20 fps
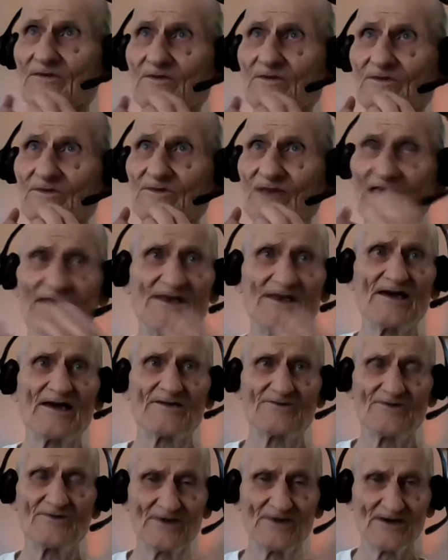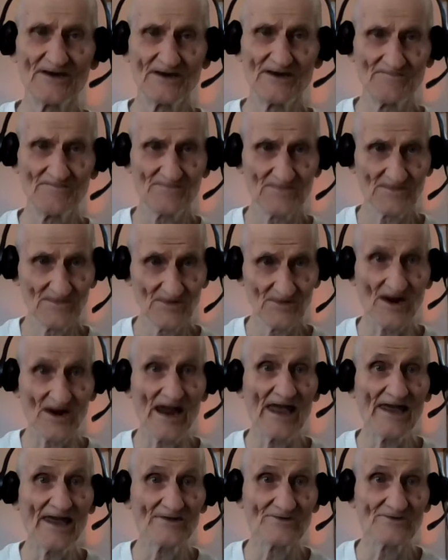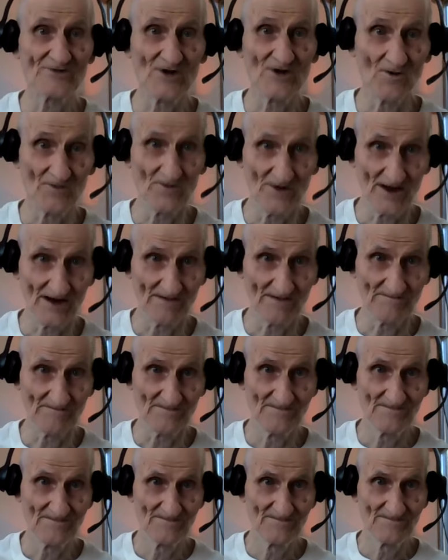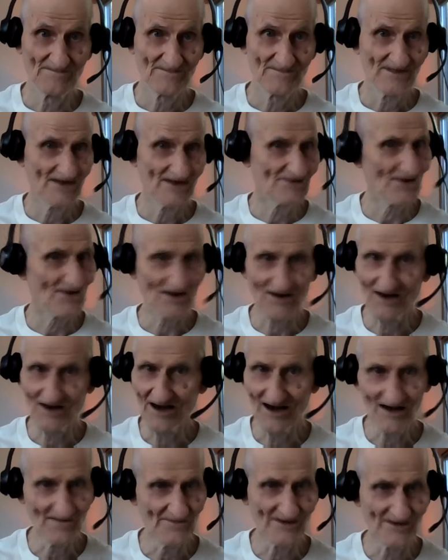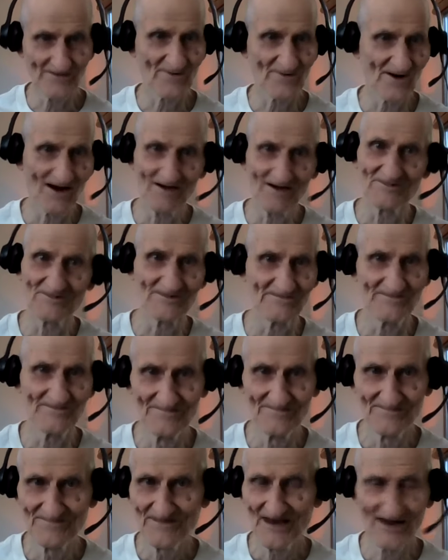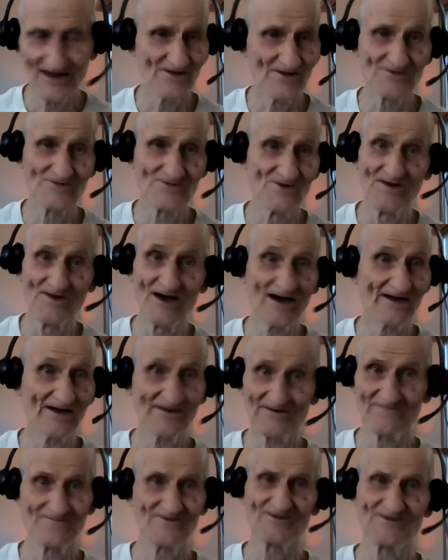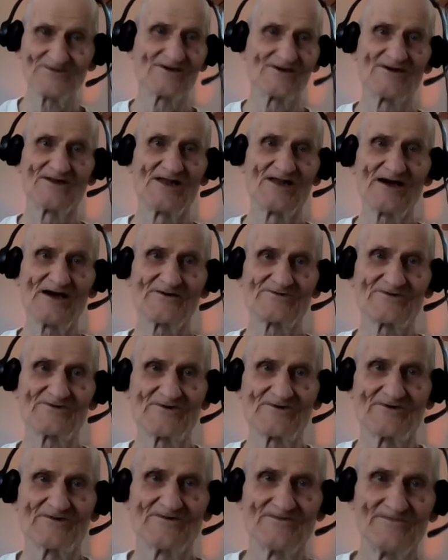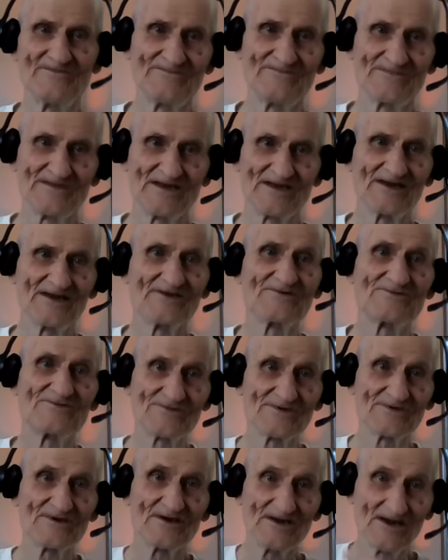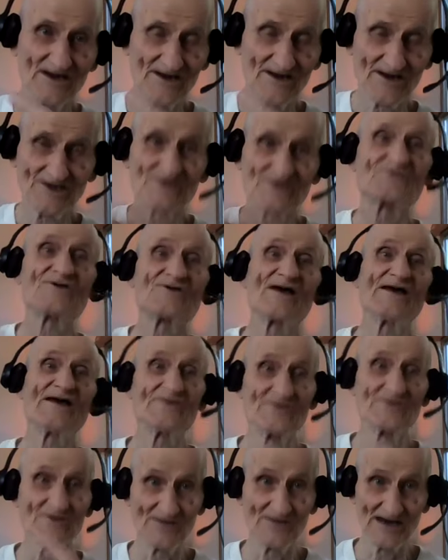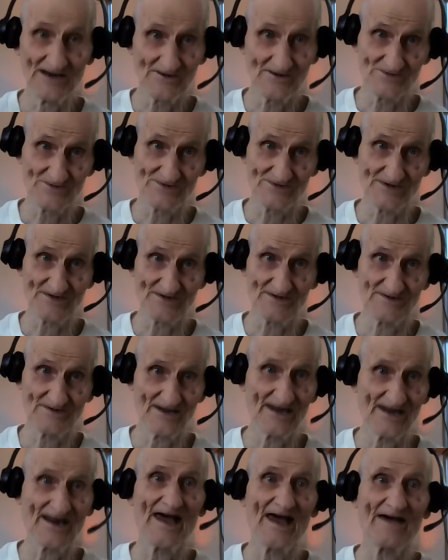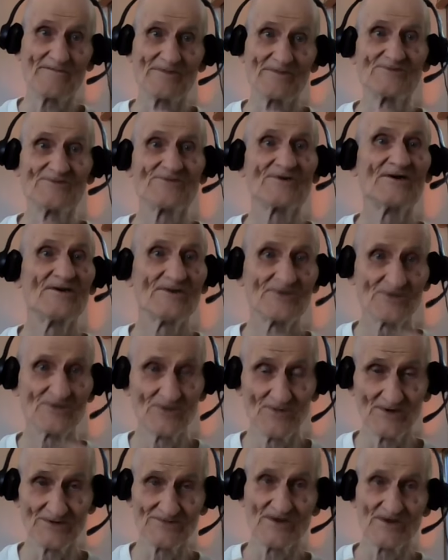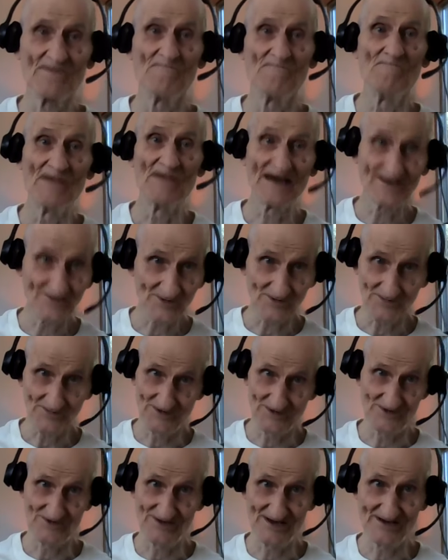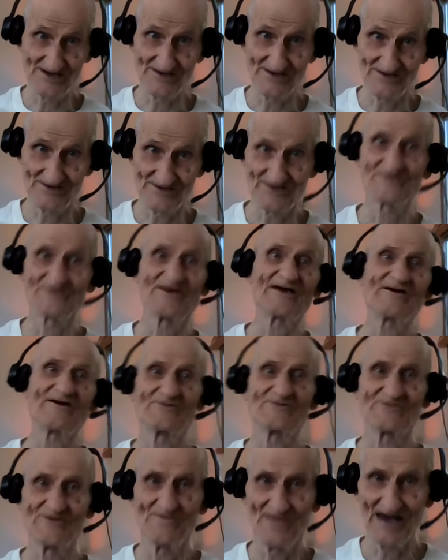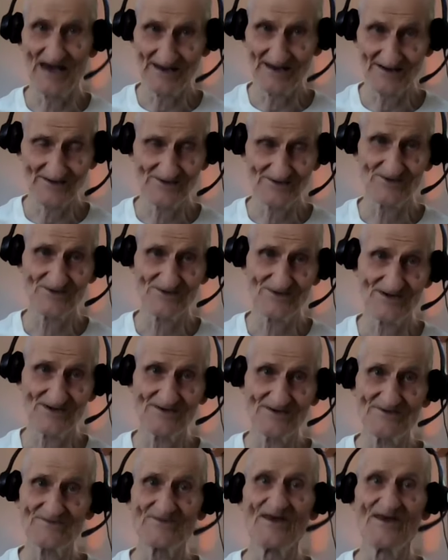they get their hands go numb? It's a common problem. And it's not physiological. It's an exchange of energy that happens. So it's a mental disease, a psychosomatic disease,